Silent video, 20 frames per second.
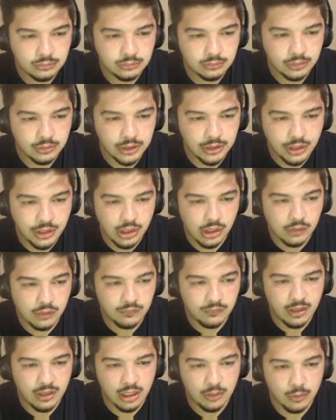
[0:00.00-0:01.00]
He could
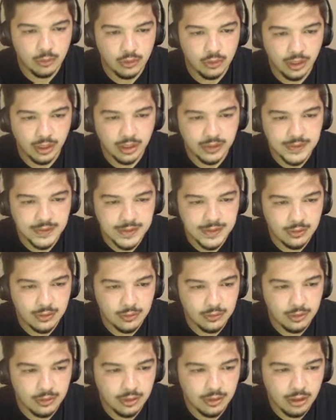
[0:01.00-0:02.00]
very well get into here,
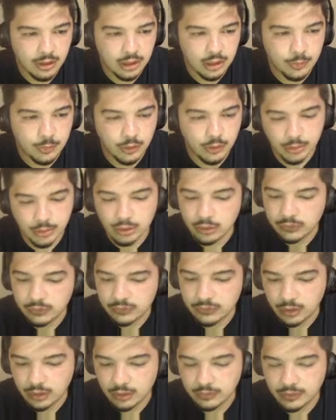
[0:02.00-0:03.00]
though. I'm gonna put him in
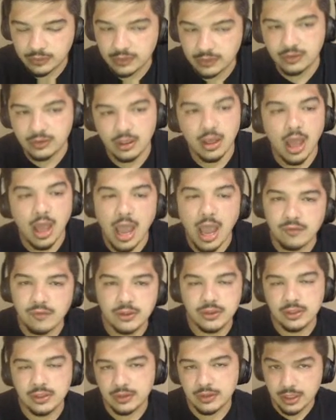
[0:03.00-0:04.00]
All-Star. This
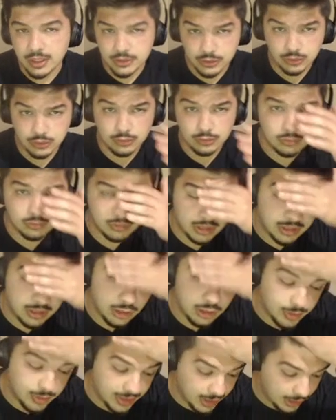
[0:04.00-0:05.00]
everything that I do in the
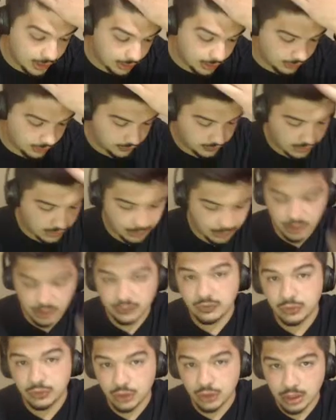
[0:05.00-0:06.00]
beginning is subject
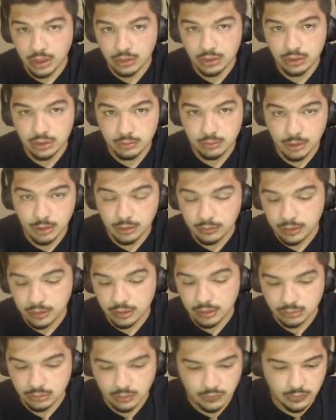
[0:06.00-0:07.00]
to change, by the way.
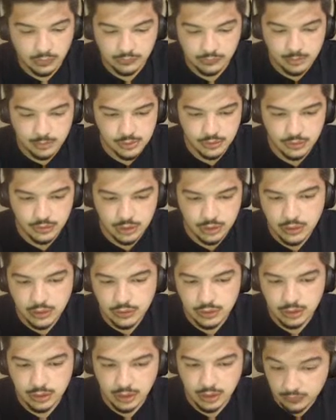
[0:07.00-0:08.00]
It's all subject to
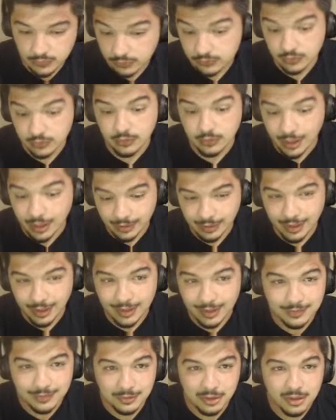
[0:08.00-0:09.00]
change, because there's a lot of
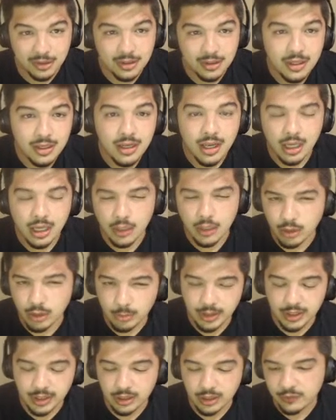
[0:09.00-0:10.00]
guys here, and I want to
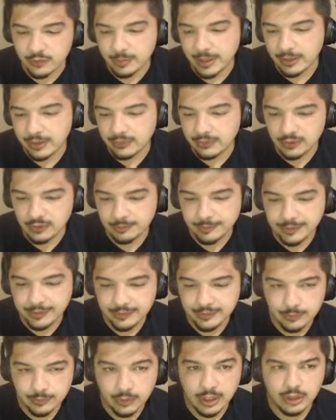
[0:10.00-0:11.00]
make it as balanced as
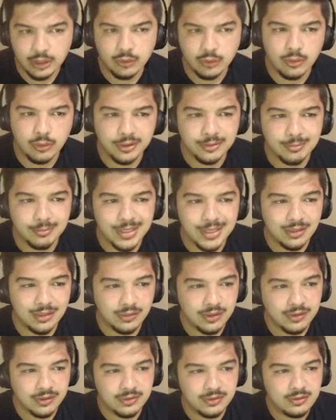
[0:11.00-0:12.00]
possible. I don't want to make
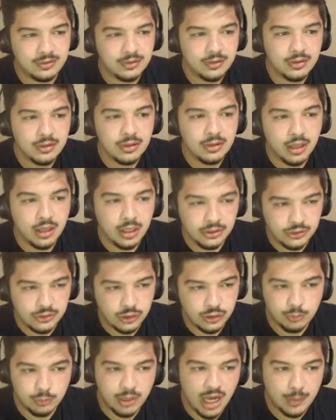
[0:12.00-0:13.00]
this
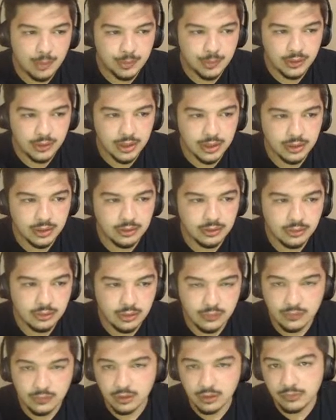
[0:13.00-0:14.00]
too populated,
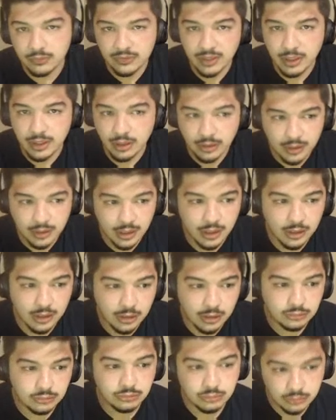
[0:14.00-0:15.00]
because, you know, Cy Young candidate,
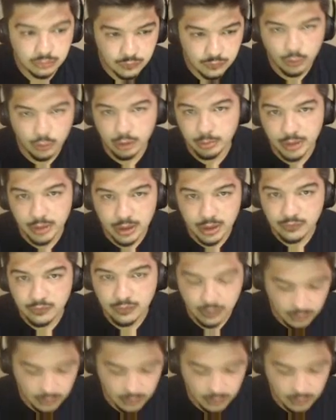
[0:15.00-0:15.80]
that's what it means, you